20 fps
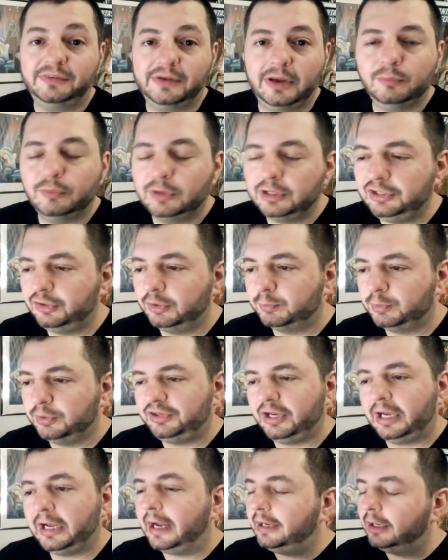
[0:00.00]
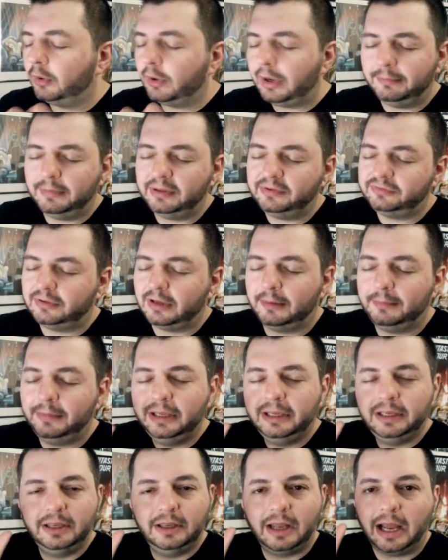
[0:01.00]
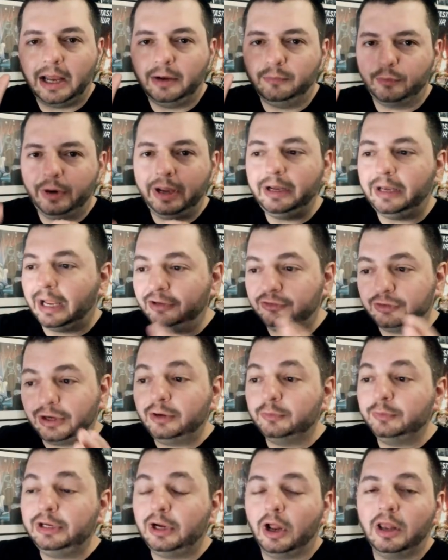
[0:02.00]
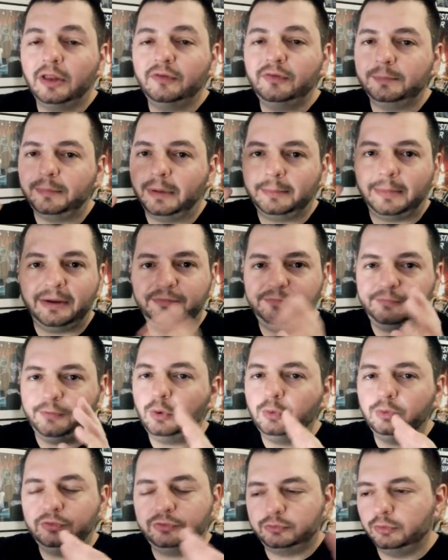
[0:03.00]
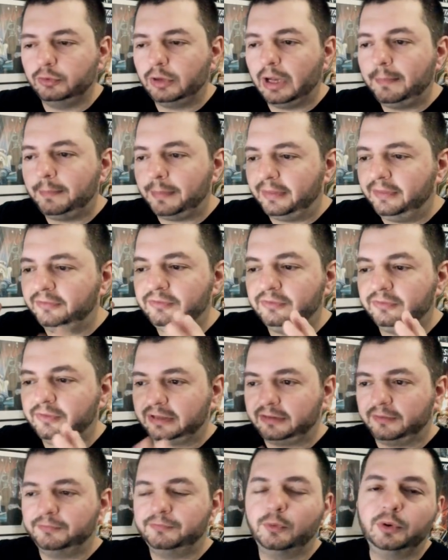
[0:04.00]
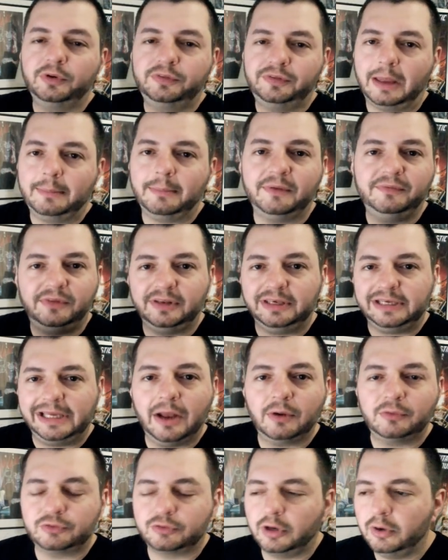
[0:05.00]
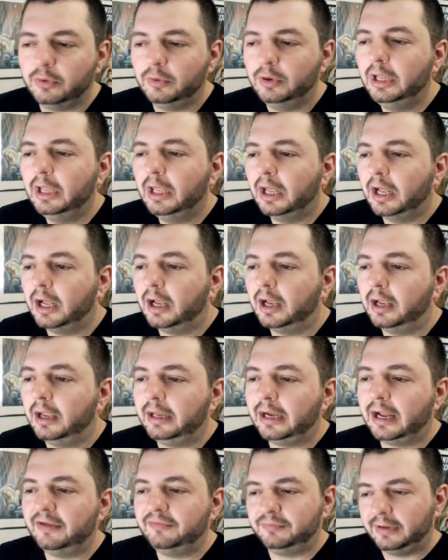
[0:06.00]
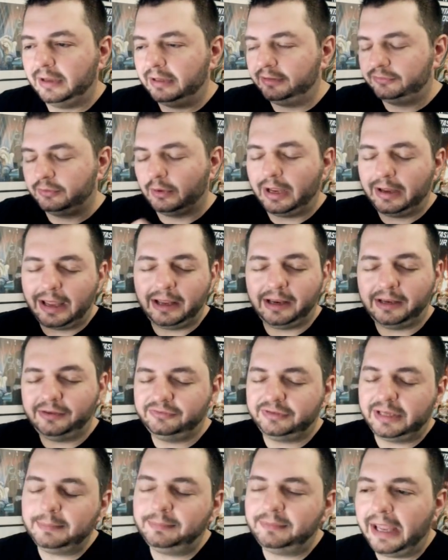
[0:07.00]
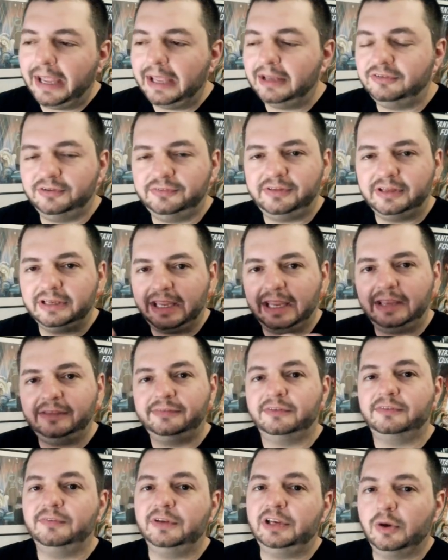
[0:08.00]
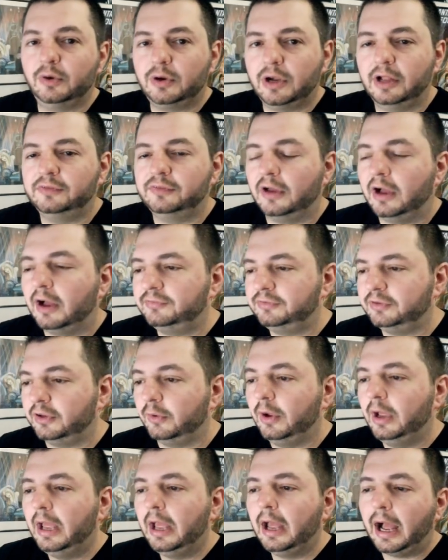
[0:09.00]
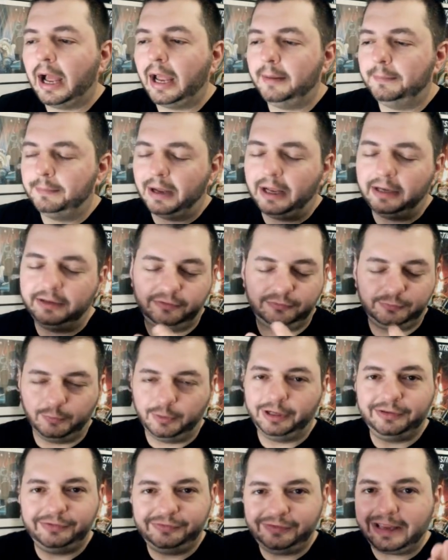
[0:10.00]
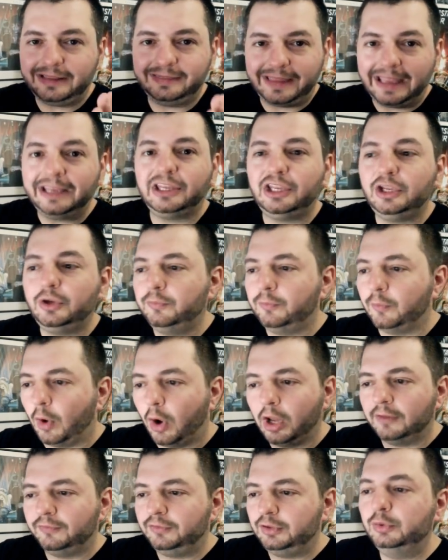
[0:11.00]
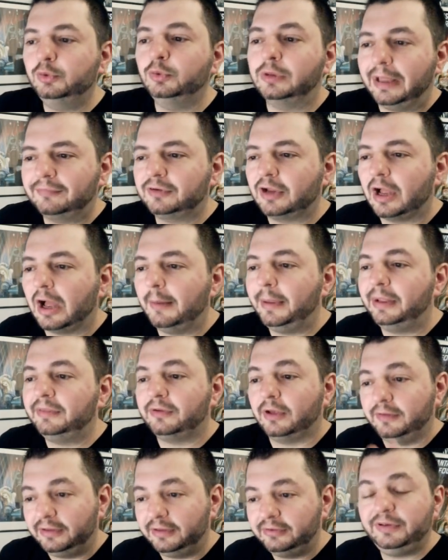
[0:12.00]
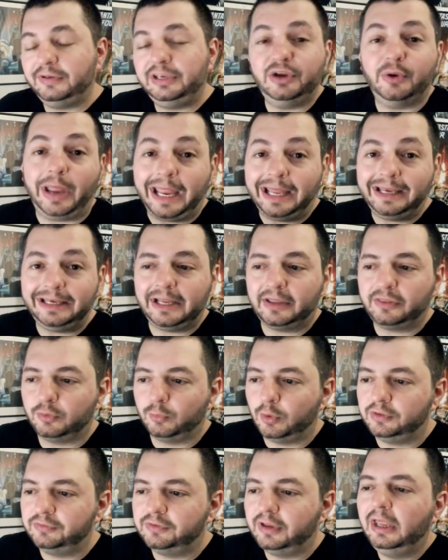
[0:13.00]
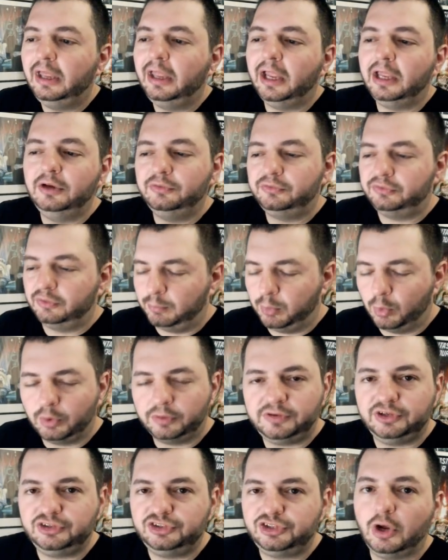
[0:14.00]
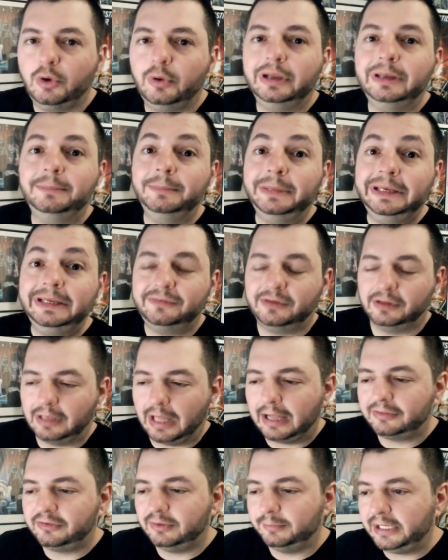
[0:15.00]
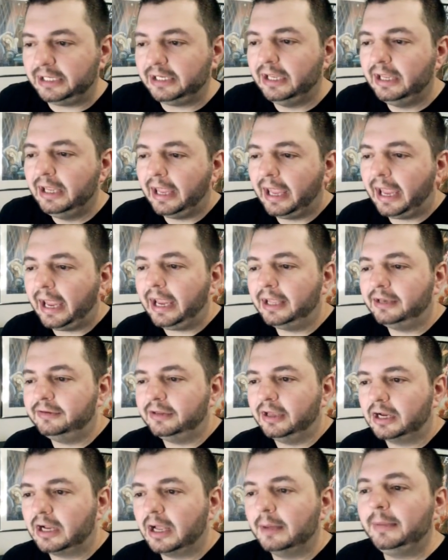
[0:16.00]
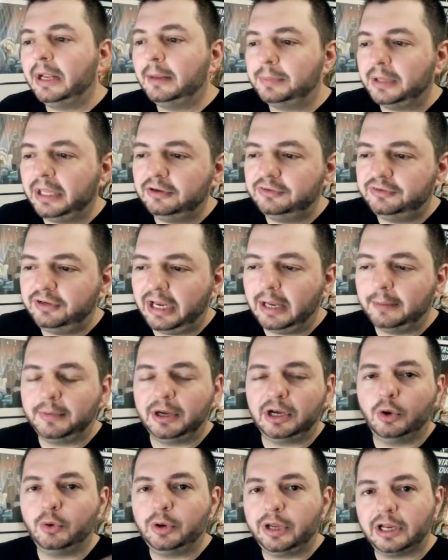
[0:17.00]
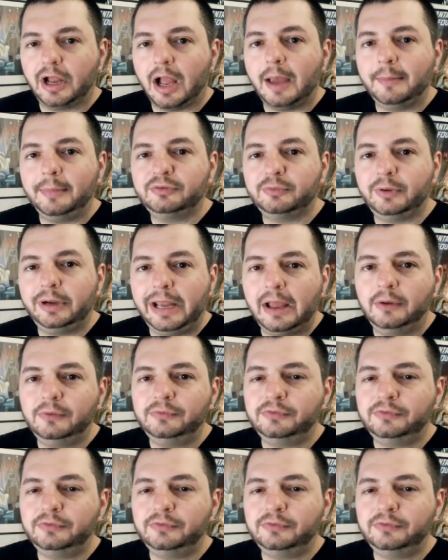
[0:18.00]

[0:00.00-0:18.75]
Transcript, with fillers: I really do appreciate it. I know I missed some. I tried to read all of them, but my phone screwed up. This is like the 4th time I've done the outro, and so I skipped ahead just in case this video cuts off. So I just want to say thank you, all of you who left comments on this video and the other ones, and who support the show. It means a lot to me. And coming up later today, I'm going to go get comics right now.